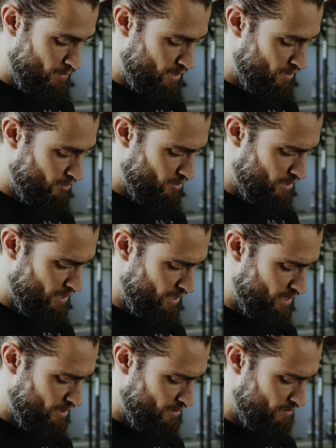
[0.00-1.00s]
let's try that
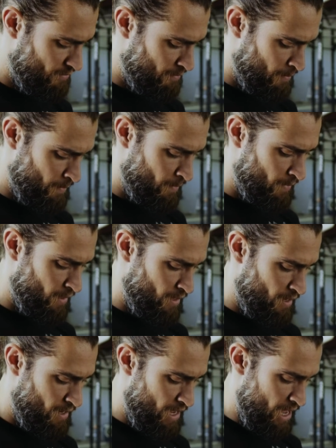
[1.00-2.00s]
again.
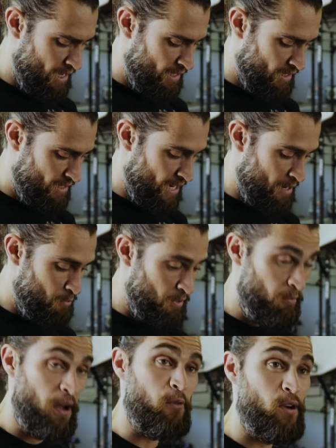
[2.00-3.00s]
I can type
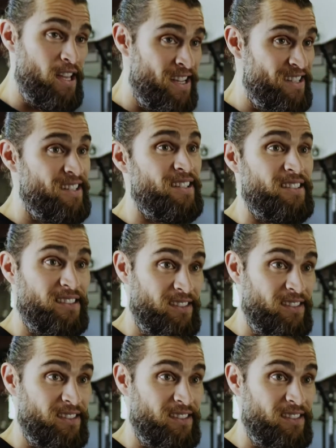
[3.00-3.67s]
in my weight.